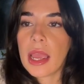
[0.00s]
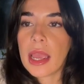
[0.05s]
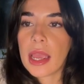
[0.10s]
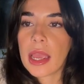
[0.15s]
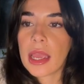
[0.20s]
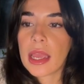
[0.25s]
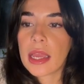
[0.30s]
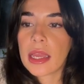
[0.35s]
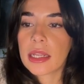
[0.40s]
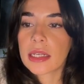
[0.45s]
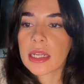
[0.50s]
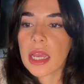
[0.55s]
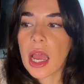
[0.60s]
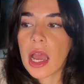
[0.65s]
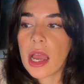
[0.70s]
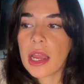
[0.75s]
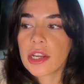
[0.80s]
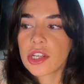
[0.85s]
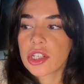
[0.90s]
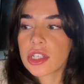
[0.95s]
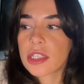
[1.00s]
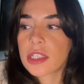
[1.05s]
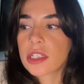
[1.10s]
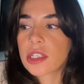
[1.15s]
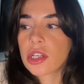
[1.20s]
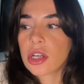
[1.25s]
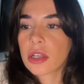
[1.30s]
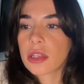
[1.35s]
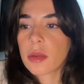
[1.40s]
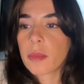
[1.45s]
And I just
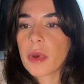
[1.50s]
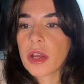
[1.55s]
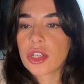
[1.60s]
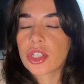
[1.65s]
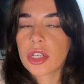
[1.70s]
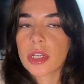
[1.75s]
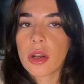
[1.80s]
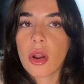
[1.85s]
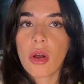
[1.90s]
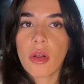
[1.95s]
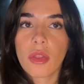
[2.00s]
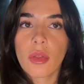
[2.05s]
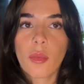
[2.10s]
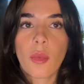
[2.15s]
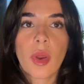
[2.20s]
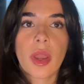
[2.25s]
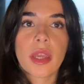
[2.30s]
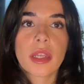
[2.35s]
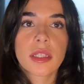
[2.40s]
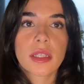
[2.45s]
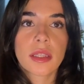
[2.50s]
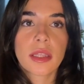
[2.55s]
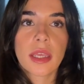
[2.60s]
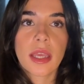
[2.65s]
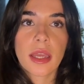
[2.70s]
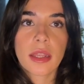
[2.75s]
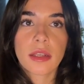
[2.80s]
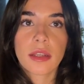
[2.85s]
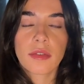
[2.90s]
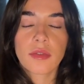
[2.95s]
took the budget all the way to the
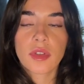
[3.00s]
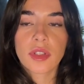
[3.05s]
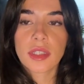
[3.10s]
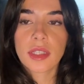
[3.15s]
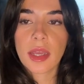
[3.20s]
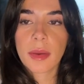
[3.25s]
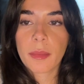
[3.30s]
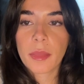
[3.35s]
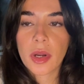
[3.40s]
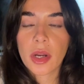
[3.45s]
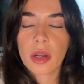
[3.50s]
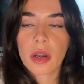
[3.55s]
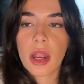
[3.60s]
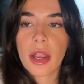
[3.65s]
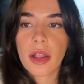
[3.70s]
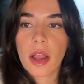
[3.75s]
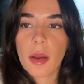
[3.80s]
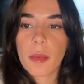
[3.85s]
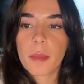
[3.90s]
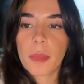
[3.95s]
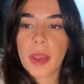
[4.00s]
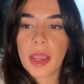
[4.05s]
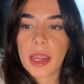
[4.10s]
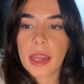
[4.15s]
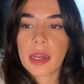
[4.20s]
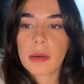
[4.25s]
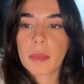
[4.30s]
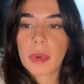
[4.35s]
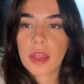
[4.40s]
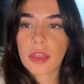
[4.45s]
end of December. I got
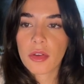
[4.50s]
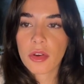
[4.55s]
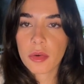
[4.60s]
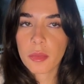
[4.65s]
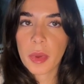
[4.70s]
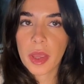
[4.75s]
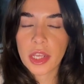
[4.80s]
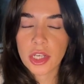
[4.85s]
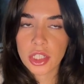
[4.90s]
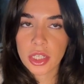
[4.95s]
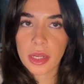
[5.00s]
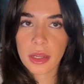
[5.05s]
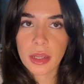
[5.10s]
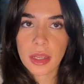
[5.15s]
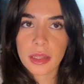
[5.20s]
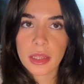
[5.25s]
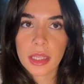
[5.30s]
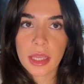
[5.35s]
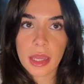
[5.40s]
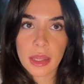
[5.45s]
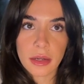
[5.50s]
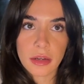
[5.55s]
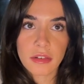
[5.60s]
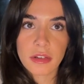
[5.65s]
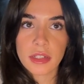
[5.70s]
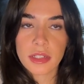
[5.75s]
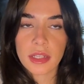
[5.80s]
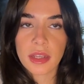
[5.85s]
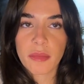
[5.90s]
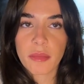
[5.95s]
paid my third paycheck at the end of
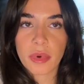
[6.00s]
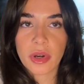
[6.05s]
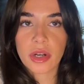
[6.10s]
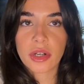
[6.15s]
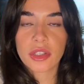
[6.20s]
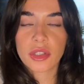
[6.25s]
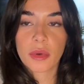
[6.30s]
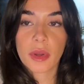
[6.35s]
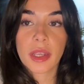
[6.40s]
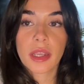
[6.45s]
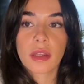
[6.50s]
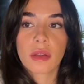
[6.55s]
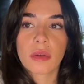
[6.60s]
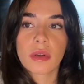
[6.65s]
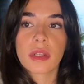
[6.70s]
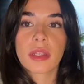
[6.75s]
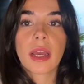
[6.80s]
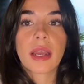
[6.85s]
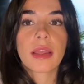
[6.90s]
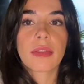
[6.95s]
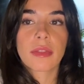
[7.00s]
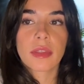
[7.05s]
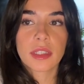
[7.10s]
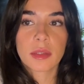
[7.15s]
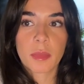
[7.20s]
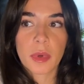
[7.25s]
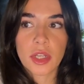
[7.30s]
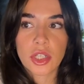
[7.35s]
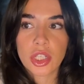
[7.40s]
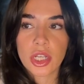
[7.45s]
December, so I included that in this
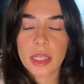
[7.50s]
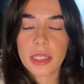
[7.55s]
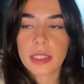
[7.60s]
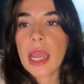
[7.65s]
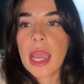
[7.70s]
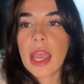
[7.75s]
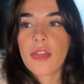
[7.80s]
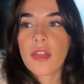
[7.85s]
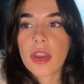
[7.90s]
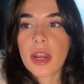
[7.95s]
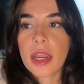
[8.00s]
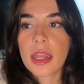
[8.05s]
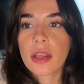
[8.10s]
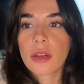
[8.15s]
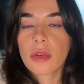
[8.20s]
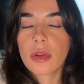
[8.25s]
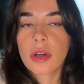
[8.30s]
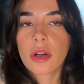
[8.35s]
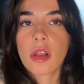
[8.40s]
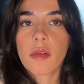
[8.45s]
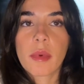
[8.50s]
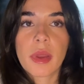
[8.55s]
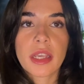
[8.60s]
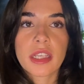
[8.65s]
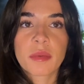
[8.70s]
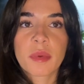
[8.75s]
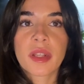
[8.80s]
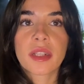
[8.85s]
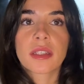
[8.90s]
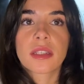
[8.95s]
budget, and then I included all my
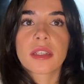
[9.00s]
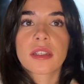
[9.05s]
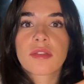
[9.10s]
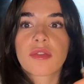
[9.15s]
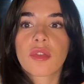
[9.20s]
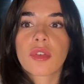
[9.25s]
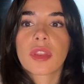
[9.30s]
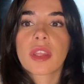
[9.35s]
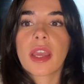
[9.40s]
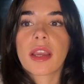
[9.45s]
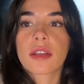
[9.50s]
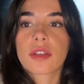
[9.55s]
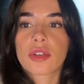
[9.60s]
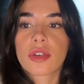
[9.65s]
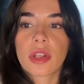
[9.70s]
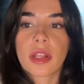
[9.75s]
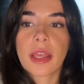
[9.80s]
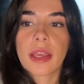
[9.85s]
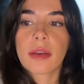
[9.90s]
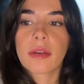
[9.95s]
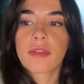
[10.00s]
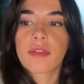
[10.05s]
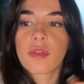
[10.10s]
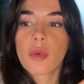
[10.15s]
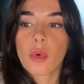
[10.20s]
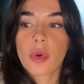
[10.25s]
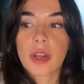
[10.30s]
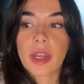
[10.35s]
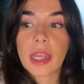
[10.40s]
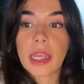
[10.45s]
expenses for the extra like
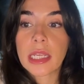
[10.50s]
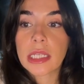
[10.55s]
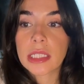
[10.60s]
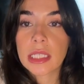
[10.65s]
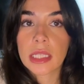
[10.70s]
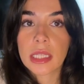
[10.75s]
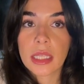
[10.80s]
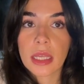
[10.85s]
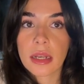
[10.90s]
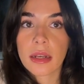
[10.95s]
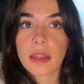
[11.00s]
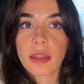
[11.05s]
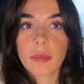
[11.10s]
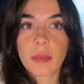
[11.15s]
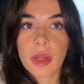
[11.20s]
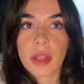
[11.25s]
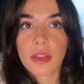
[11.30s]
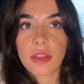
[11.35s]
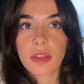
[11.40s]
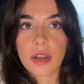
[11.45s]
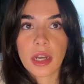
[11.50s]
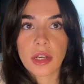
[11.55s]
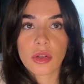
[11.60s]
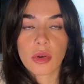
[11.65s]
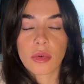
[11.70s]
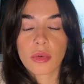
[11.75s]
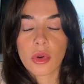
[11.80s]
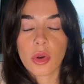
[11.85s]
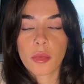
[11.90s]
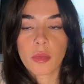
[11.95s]
4 days at the end of the month that I
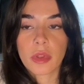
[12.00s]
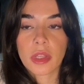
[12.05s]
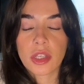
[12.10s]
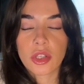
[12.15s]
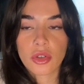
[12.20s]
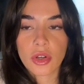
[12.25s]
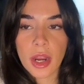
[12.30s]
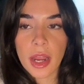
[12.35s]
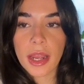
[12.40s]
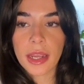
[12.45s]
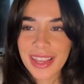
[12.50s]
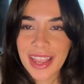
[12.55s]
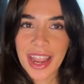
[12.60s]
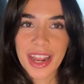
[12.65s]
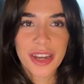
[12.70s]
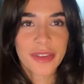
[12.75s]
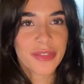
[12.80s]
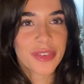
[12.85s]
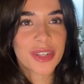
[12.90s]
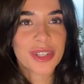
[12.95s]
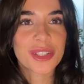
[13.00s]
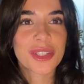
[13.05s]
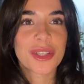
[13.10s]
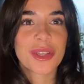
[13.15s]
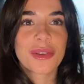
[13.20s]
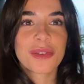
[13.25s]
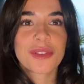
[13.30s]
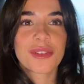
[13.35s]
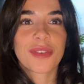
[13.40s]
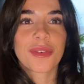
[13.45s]
don't normally track. Kind of an
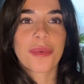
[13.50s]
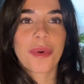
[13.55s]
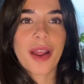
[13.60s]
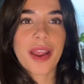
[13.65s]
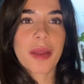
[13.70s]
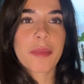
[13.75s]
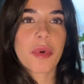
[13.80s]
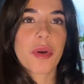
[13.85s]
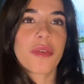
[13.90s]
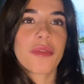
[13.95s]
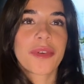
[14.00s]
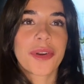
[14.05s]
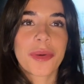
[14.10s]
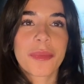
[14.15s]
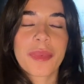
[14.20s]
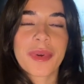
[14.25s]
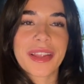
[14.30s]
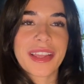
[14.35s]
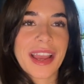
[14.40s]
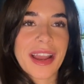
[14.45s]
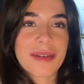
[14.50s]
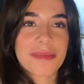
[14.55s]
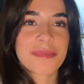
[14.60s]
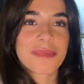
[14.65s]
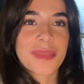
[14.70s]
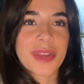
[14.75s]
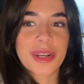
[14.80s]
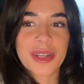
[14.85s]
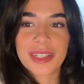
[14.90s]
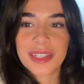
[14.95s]
excuse for why I'm over, but yeah,
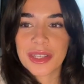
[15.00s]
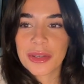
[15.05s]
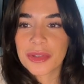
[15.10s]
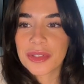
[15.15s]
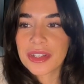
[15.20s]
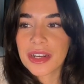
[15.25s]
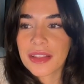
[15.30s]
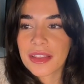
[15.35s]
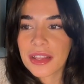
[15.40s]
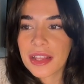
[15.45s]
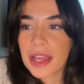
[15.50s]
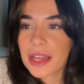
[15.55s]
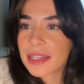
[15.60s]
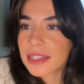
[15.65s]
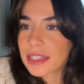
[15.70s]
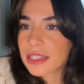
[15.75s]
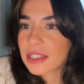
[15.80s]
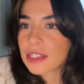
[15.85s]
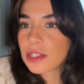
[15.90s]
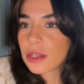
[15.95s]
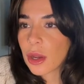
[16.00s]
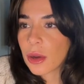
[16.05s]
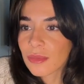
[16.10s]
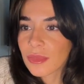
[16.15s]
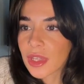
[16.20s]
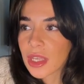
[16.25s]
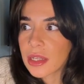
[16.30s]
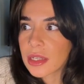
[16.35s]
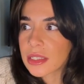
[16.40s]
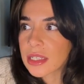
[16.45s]
an excuse nonetheless. So
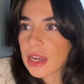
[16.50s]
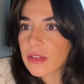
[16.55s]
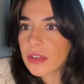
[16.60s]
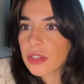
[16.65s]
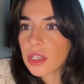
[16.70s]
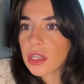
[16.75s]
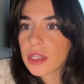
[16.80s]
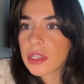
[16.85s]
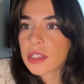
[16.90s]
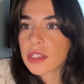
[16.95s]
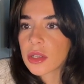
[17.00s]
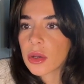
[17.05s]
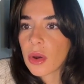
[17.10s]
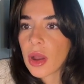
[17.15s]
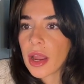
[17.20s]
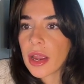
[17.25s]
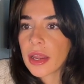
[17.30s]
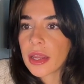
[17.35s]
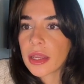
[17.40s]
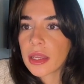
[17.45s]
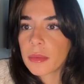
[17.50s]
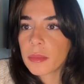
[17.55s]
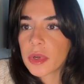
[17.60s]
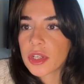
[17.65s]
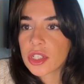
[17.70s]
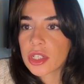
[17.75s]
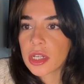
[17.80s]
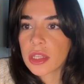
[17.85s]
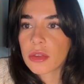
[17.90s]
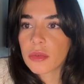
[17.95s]
let's have a look. So I
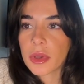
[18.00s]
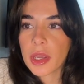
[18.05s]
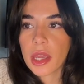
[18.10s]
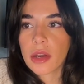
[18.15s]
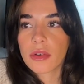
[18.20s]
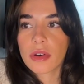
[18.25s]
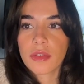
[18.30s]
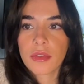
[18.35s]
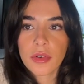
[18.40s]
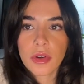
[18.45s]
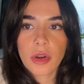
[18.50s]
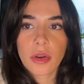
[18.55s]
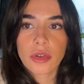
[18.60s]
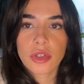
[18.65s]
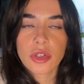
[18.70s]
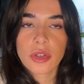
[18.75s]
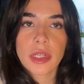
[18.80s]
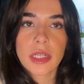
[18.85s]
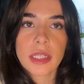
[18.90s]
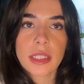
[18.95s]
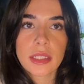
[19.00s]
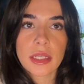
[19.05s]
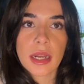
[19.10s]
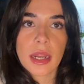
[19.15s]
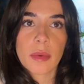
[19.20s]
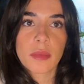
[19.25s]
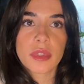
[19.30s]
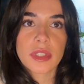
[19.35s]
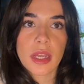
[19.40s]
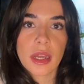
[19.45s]
budgeted $300 for groceries and
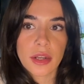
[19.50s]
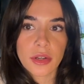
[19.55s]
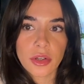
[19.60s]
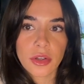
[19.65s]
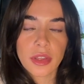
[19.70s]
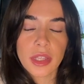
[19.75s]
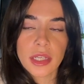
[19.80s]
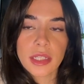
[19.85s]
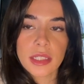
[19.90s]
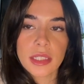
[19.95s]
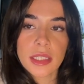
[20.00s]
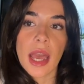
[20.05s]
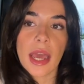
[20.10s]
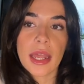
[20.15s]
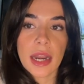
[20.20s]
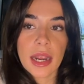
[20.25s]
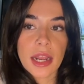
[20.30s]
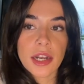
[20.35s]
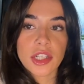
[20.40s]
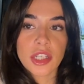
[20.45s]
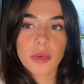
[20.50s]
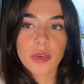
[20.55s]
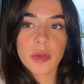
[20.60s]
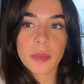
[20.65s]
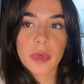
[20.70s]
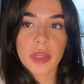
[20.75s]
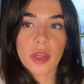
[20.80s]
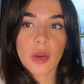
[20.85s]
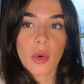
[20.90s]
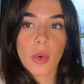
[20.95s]
I was under this, and I actually would have
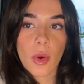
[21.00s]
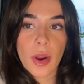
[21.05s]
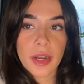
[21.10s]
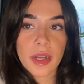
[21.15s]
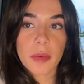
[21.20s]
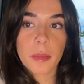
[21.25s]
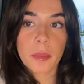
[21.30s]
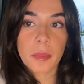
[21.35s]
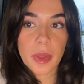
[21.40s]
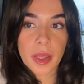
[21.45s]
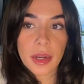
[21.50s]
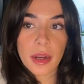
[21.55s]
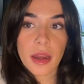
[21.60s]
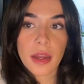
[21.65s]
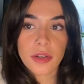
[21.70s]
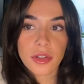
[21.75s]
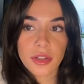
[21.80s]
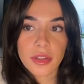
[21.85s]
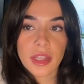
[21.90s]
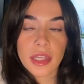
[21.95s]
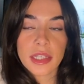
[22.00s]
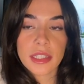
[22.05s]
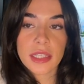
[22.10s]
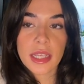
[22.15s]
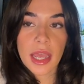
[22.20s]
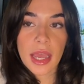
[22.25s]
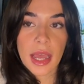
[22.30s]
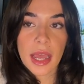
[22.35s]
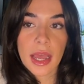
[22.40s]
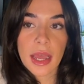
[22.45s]
been quite a bit under this
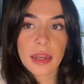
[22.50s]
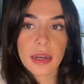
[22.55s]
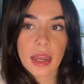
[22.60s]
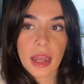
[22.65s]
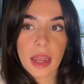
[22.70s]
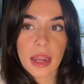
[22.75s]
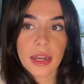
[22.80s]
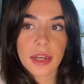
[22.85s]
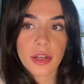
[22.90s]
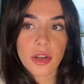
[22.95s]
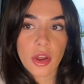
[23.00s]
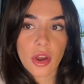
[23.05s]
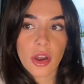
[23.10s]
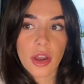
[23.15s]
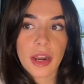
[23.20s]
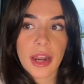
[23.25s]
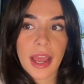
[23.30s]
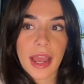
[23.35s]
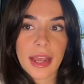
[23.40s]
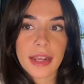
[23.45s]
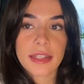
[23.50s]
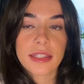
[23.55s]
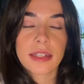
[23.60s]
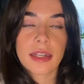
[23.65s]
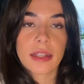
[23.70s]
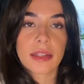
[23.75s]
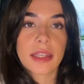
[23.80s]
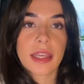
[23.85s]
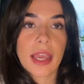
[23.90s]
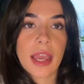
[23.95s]
had I not
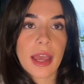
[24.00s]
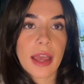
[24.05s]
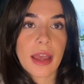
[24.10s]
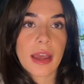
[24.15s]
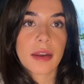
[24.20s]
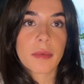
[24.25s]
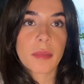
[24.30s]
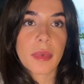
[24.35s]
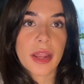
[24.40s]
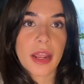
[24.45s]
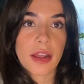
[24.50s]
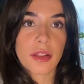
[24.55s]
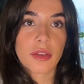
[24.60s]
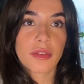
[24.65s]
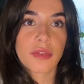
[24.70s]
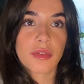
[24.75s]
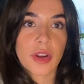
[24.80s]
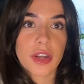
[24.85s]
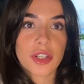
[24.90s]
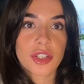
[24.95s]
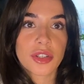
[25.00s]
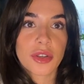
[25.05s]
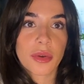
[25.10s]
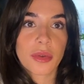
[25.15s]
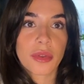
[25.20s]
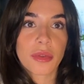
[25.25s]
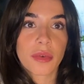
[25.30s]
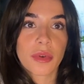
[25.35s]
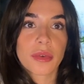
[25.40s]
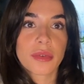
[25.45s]
accidentally had my HelloFresh go
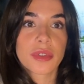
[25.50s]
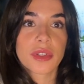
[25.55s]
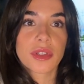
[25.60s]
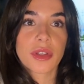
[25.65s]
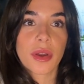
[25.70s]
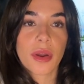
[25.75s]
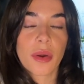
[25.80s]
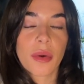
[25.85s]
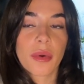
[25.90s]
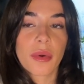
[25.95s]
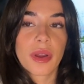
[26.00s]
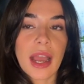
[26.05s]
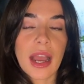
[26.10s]
through. So